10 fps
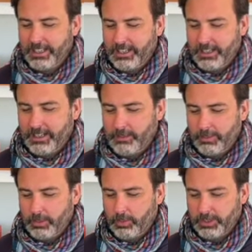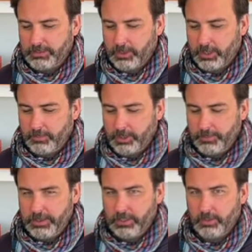But it was Martinborough
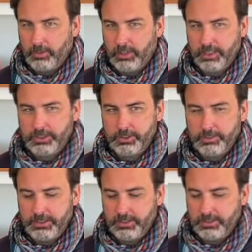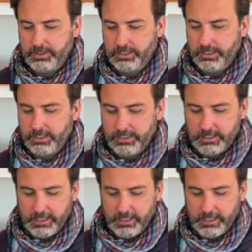Pinot Noir that drew me to New Zealand.